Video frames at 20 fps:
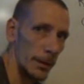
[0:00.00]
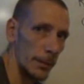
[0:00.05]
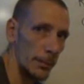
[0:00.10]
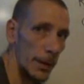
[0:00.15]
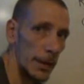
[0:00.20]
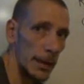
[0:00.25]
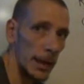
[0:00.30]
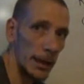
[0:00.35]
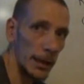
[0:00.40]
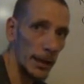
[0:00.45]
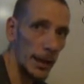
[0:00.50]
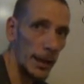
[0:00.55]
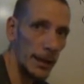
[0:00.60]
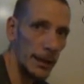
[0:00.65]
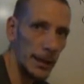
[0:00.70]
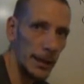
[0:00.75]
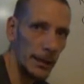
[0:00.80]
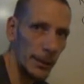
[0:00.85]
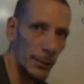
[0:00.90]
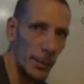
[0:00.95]
You may not
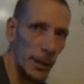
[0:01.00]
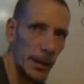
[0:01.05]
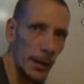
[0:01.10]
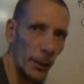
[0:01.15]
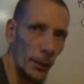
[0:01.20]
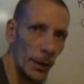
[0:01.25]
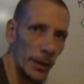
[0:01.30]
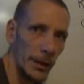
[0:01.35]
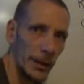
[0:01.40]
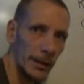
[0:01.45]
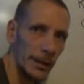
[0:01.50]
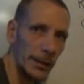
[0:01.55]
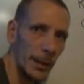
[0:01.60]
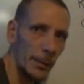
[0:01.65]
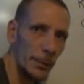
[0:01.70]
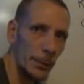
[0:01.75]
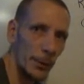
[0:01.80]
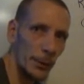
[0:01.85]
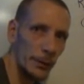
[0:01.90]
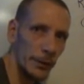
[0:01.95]
like it, you may not want to
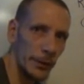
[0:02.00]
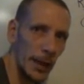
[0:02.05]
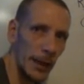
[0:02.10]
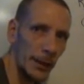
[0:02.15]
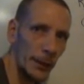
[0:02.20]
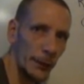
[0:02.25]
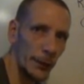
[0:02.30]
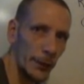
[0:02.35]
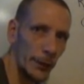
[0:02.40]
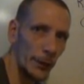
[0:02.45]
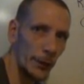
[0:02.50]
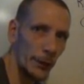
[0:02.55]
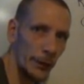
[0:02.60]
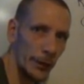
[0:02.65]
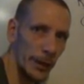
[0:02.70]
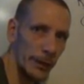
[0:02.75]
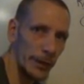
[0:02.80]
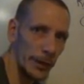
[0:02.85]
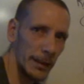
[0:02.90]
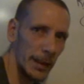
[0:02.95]
accept those titles and those
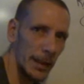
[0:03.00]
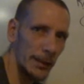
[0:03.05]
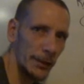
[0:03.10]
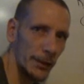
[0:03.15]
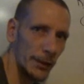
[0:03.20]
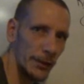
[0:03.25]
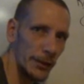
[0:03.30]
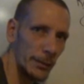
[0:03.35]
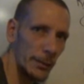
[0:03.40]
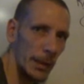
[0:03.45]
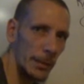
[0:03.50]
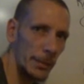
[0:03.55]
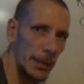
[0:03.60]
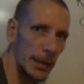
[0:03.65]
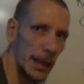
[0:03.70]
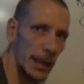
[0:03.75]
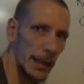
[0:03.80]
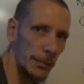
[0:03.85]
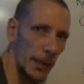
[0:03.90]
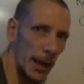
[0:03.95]
designations, you may
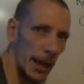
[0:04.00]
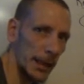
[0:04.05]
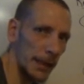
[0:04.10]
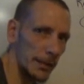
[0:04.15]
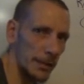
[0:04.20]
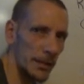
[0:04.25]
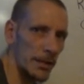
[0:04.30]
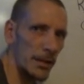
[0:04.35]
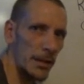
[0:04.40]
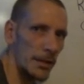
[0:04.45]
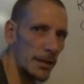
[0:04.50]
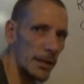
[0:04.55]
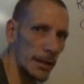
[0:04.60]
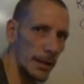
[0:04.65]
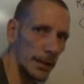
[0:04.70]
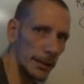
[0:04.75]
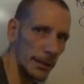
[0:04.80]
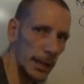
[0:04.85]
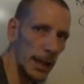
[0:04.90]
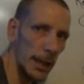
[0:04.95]
be getting mad
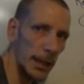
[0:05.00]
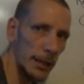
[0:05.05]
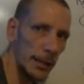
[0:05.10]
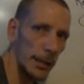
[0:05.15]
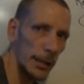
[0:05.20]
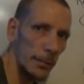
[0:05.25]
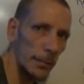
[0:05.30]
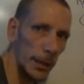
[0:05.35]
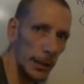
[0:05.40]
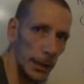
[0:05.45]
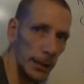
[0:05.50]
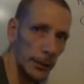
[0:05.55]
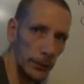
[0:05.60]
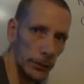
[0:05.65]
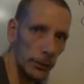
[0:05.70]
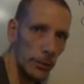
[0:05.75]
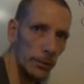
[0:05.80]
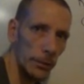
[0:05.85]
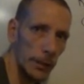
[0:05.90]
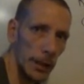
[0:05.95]
at Canada, but it's
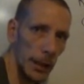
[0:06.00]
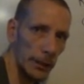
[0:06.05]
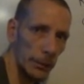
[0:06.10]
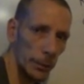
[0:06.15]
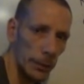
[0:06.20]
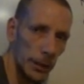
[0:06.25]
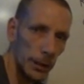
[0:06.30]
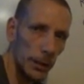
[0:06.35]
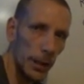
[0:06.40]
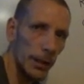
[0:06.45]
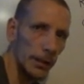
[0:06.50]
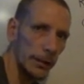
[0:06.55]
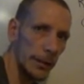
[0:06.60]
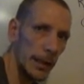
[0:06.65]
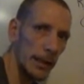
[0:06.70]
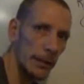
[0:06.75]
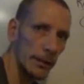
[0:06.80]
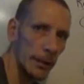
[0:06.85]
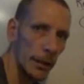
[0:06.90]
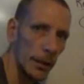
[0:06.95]
true, that's what the law
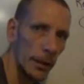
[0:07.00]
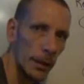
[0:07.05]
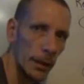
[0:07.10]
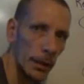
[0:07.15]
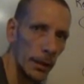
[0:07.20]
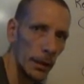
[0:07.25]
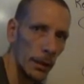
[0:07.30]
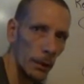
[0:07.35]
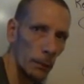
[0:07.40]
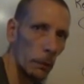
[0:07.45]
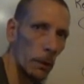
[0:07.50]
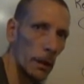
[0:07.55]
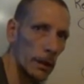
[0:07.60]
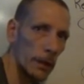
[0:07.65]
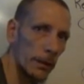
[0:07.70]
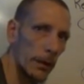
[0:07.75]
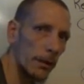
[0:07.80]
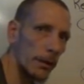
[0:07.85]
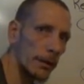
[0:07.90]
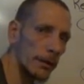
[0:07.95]
says.
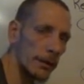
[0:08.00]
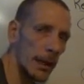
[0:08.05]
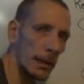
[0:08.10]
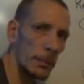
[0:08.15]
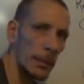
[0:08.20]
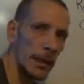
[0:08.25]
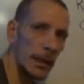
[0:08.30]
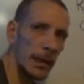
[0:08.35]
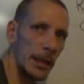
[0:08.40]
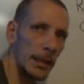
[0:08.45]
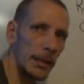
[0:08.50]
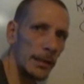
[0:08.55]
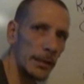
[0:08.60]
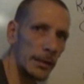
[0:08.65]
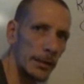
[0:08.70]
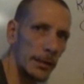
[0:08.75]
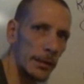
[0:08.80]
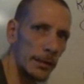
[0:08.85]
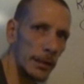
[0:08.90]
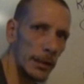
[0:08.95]
Walk around and say, I'm a Canadian
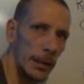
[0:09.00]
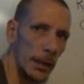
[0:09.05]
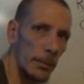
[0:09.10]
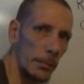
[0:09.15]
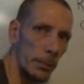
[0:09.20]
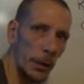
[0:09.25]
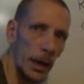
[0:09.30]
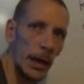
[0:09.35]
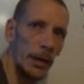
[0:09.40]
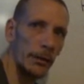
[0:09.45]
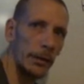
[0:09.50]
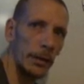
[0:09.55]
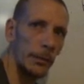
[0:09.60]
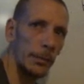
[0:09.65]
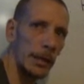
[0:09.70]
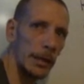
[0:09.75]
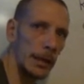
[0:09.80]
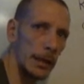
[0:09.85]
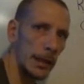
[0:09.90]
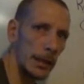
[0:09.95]
citizen, I'm proud to
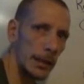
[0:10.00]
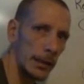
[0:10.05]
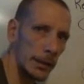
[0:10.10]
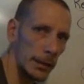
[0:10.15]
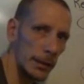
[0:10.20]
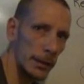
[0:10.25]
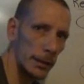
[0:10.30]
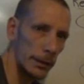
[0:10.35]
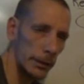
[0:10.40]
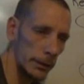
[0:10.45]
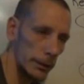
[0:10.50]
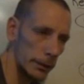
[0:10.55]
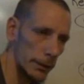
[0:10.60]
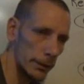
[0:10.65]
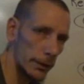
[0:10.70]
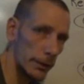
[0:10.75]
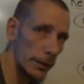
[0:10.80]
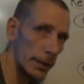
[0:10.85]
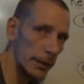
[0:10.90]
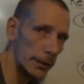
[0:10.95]
be a Canadian
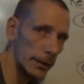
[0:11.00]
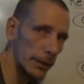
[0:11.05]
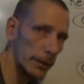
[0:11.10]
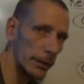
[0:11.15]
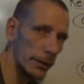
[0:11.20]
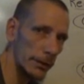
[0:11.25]
citizen.